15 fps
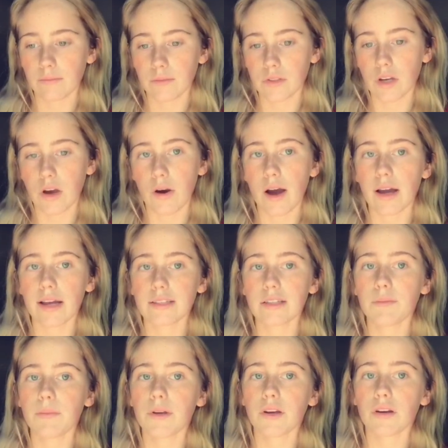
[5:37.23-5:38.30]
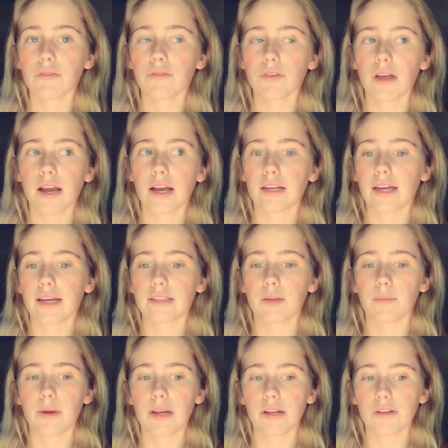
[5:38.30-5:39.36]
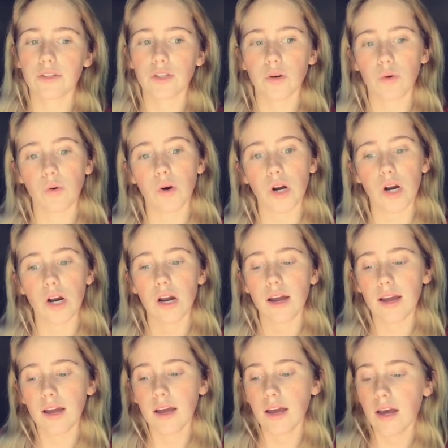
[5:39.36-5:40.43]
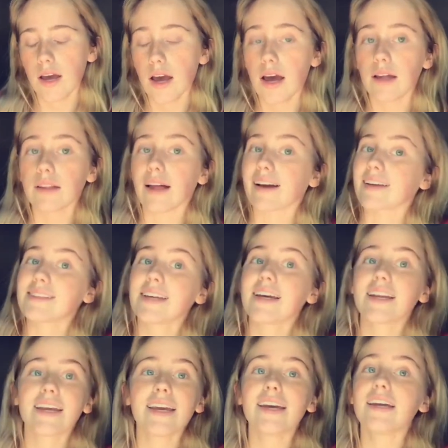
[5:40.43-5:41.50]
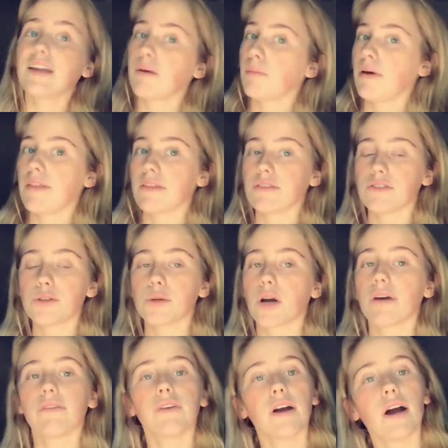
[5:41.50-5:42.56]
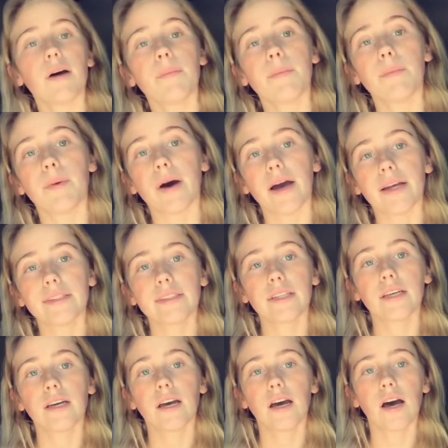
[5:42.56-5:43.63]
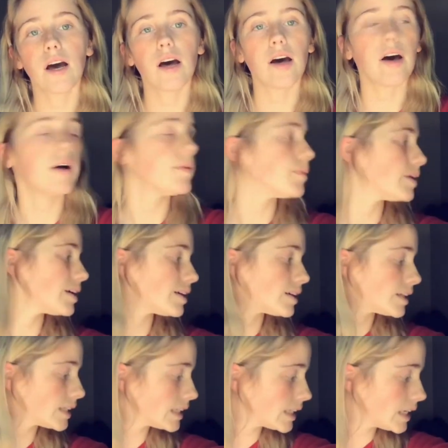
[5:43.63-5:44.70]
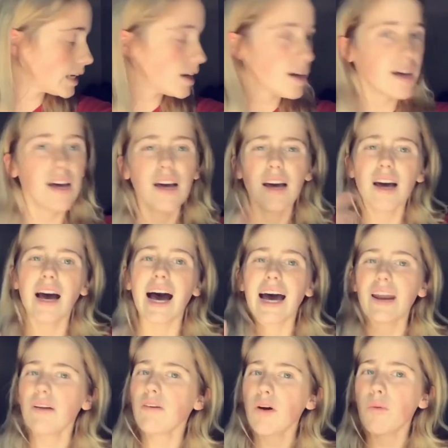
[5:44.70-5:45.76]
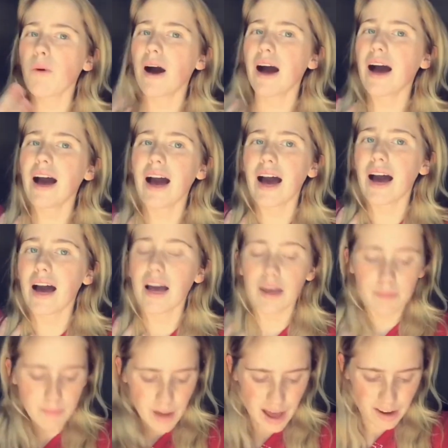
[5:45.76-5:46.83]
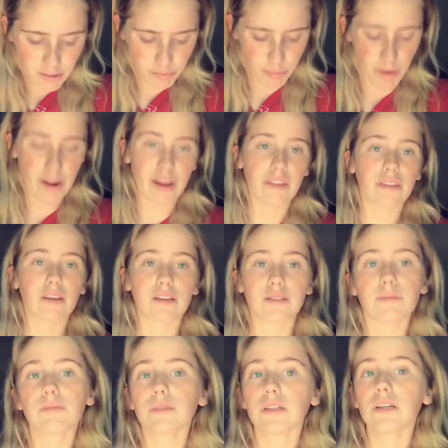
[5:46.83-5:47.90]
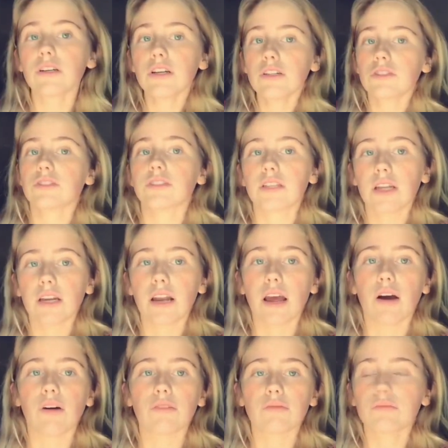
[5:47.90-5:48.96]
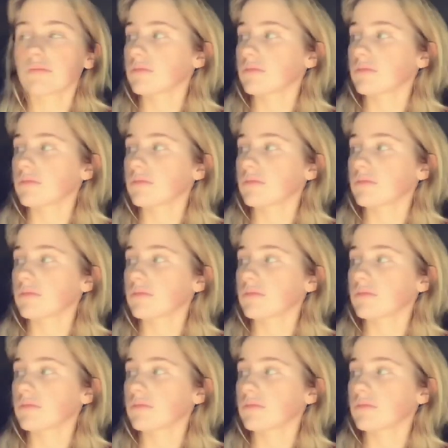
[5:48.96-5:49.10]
So I guess it'd be good for like a day at the beach or, like I said again, a bathing suit cover up. But um, I don't know why I am out of breath because I'm literally just sitting down.